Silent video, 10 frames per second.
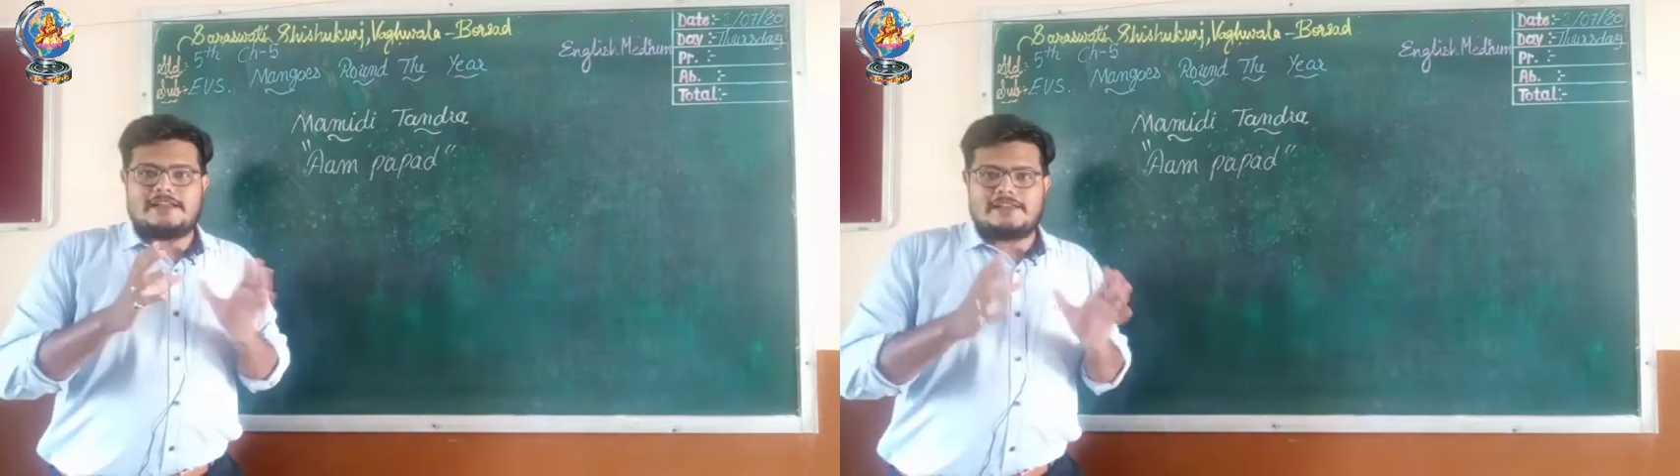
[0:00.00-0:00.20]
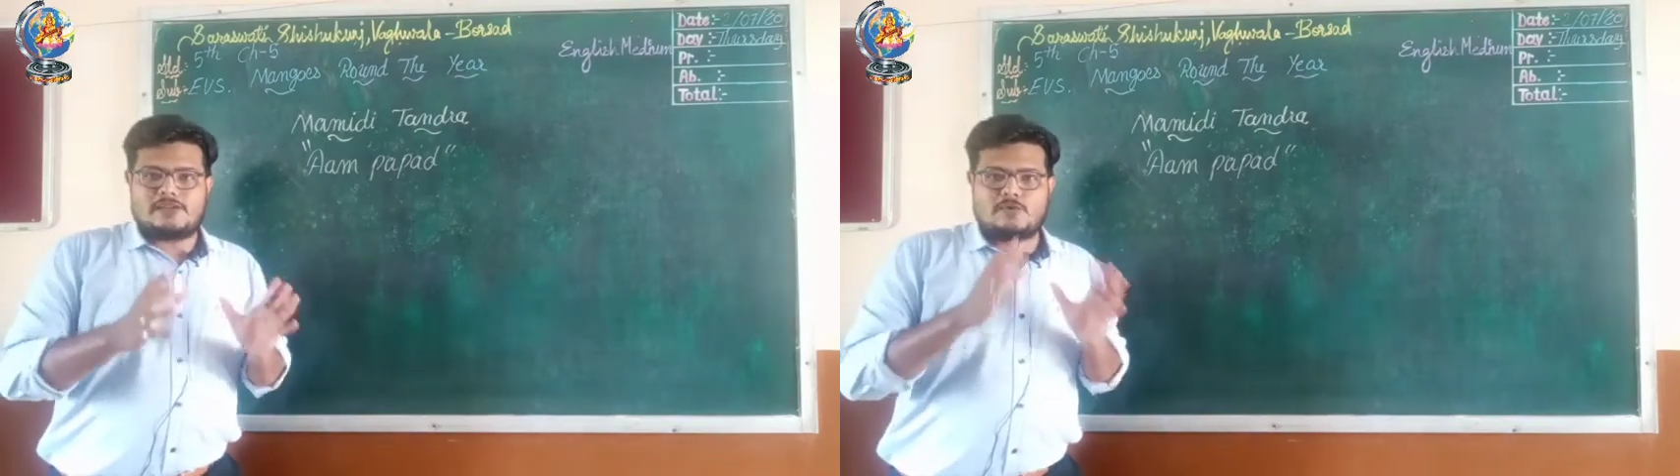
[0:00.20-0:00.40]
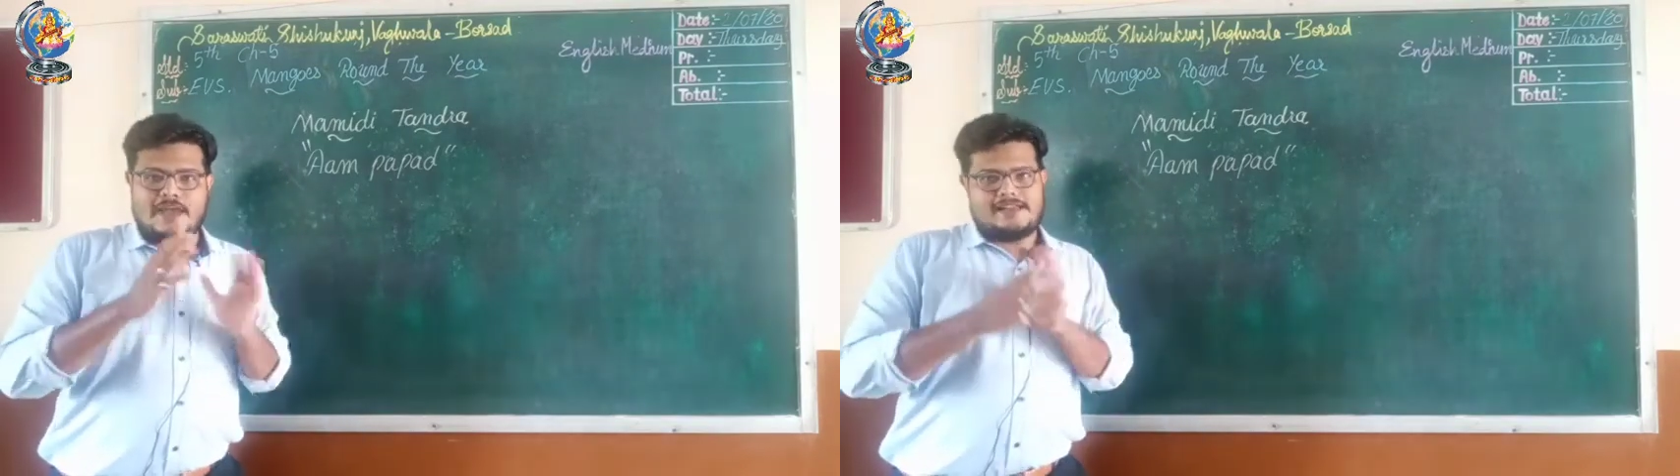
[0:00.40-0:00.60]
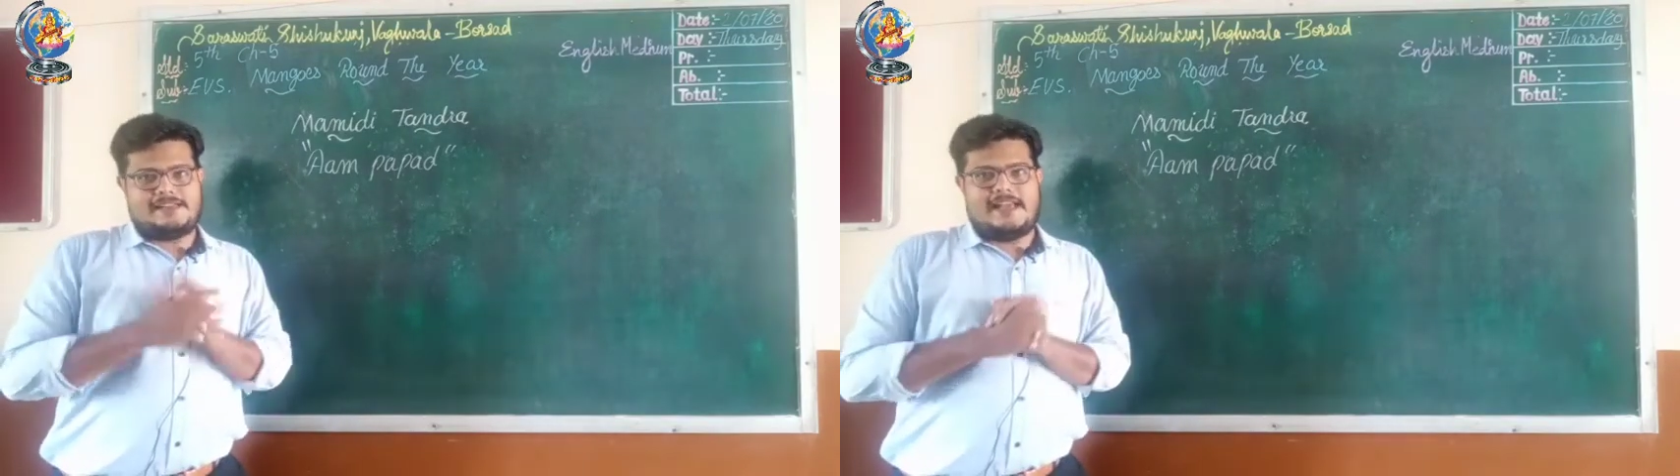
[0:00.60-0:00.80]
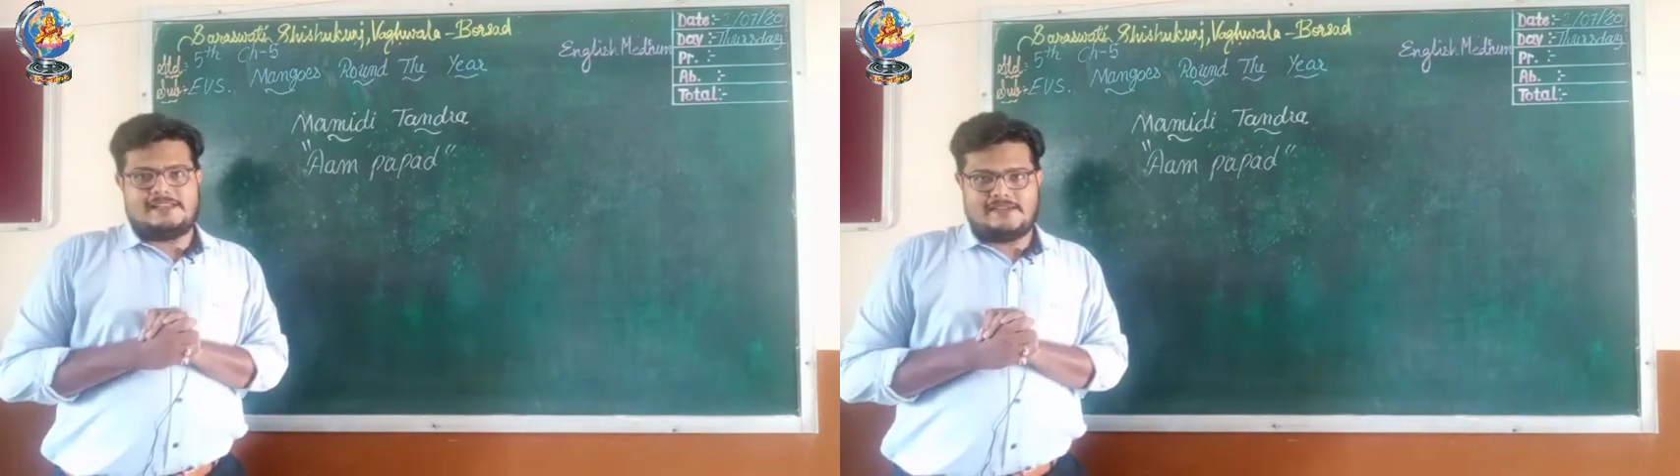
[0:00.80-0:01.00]
square
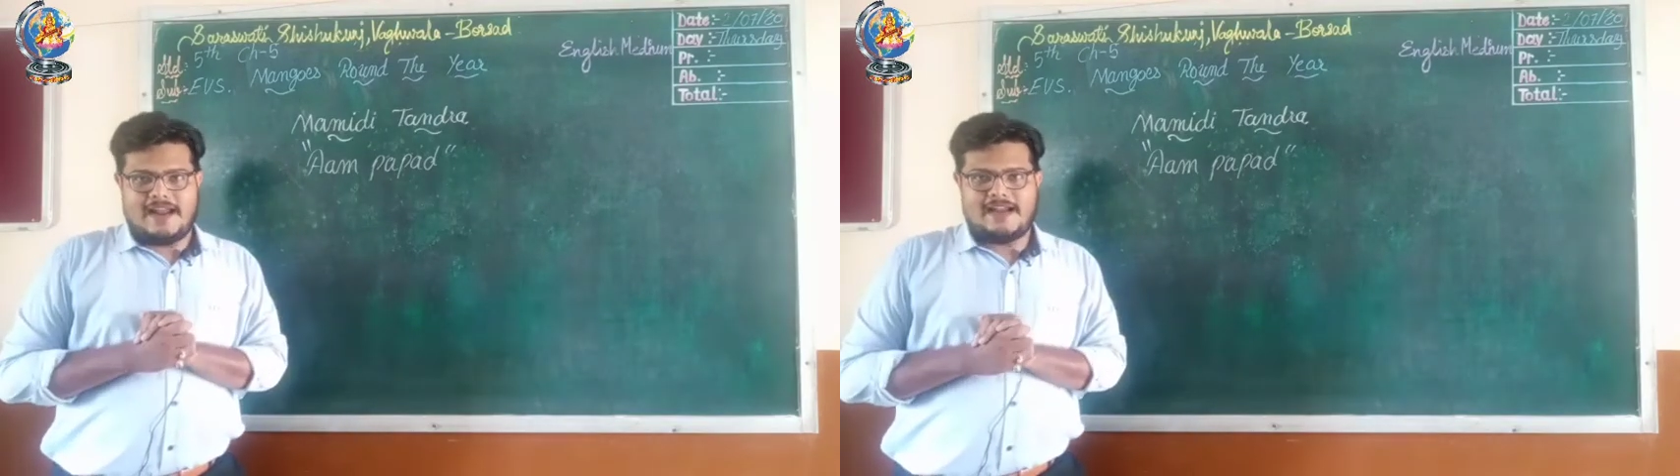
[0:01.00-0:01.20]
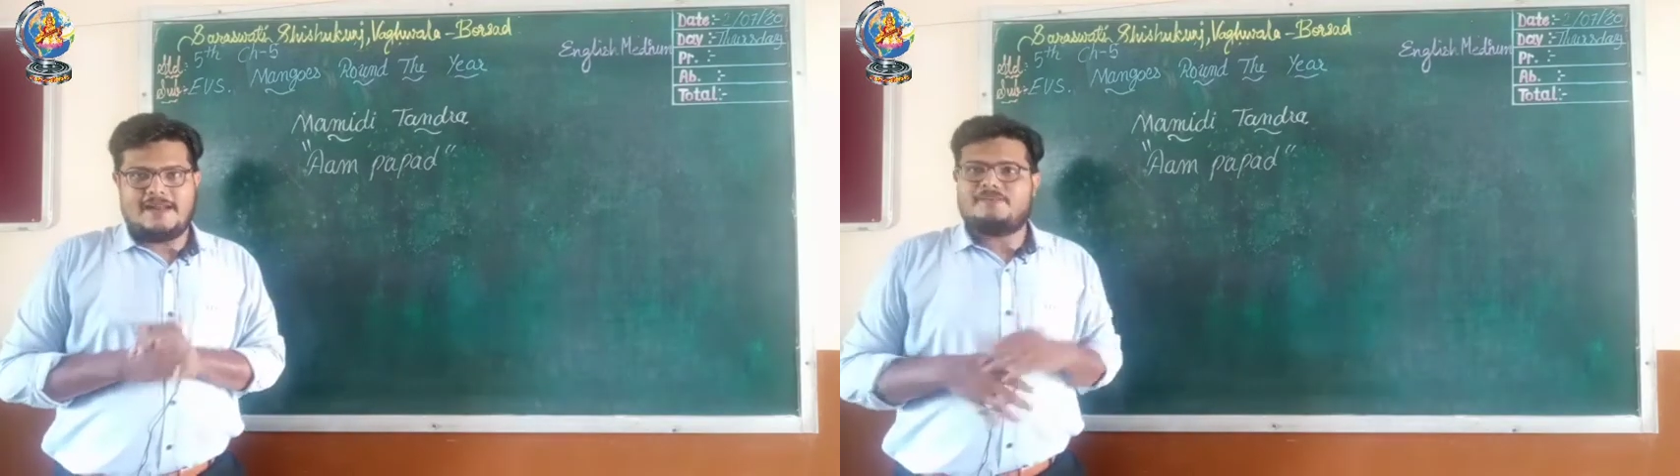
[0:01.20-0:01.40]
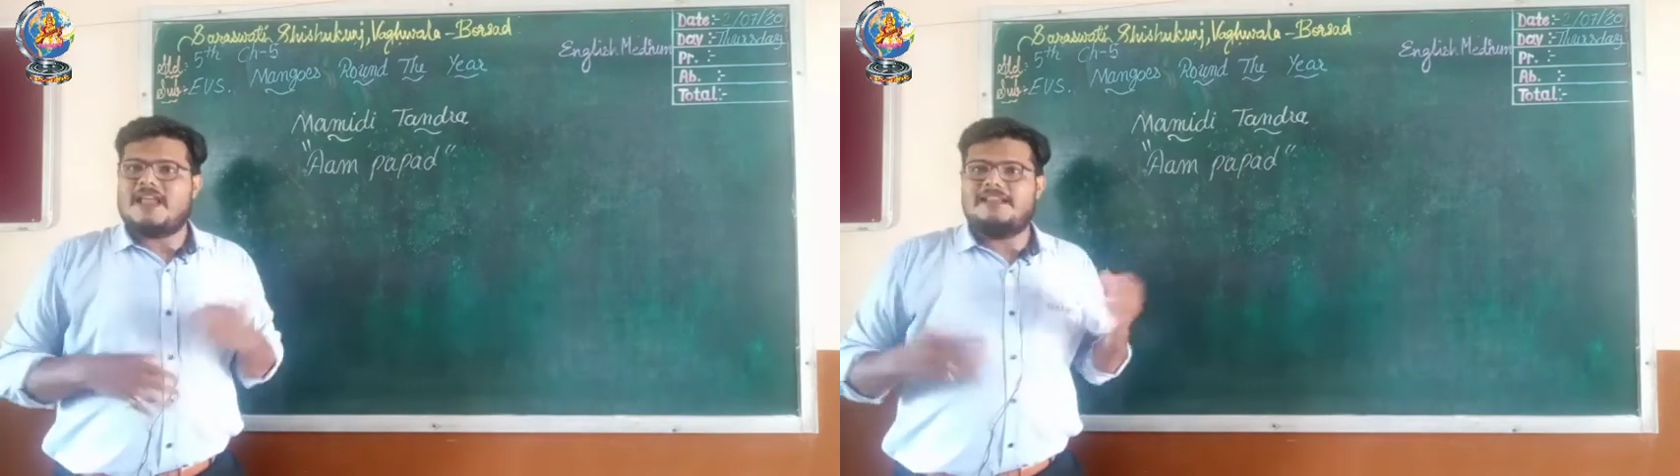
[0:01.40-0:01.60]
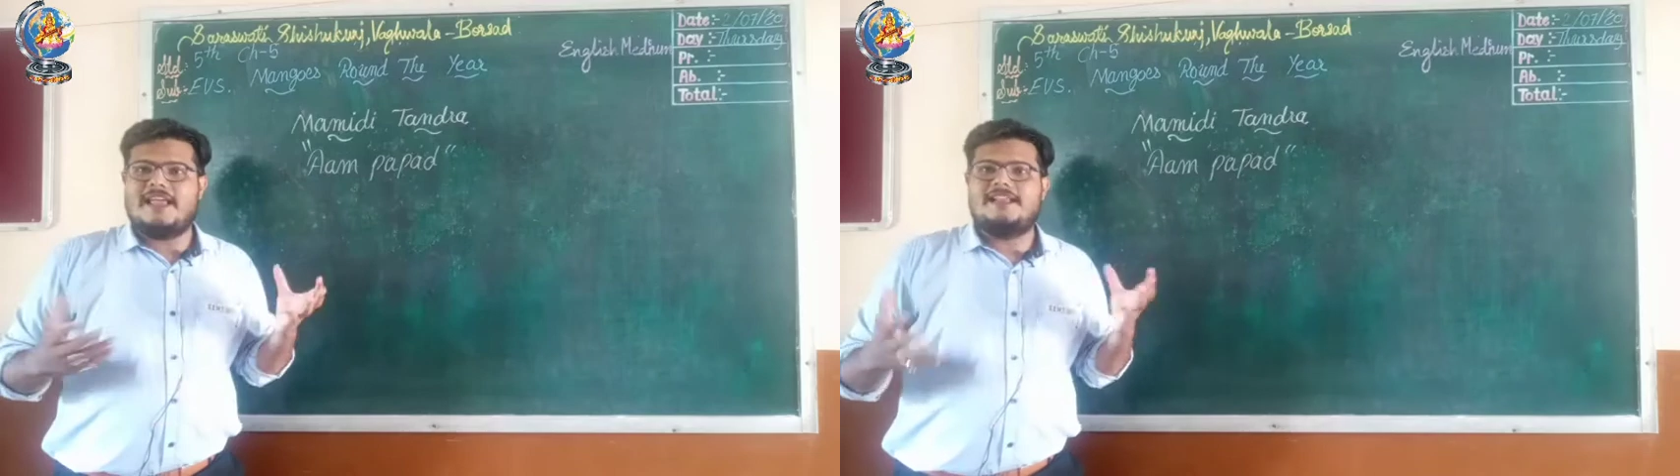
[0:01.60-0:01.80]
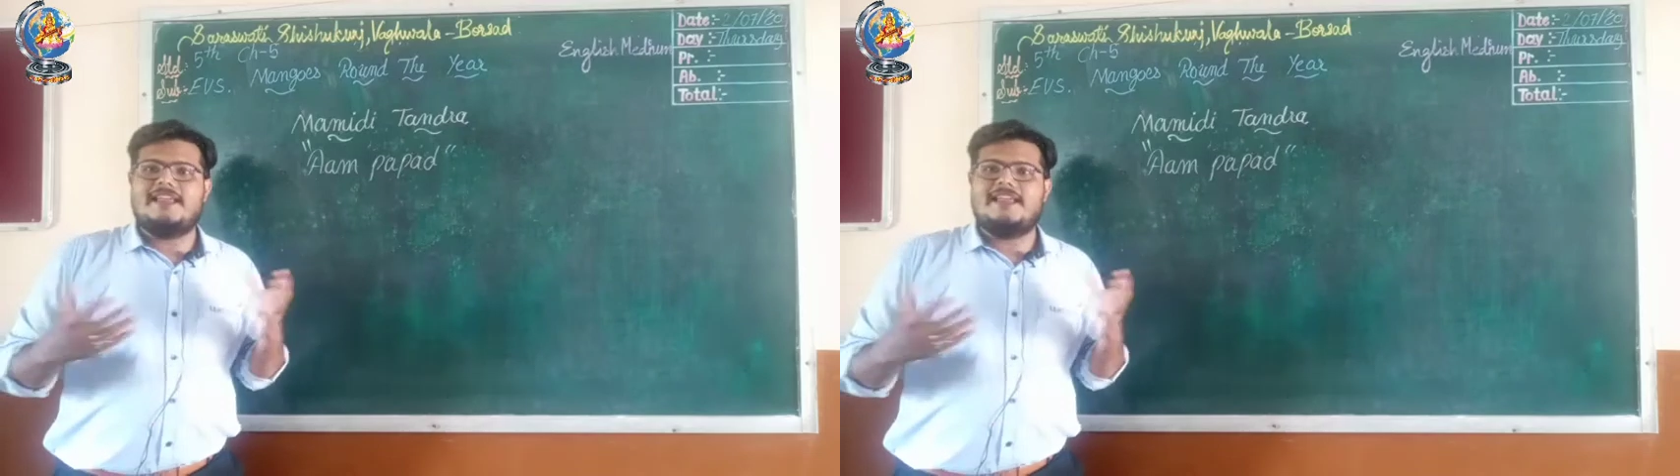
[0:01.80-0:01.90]
size, right? And then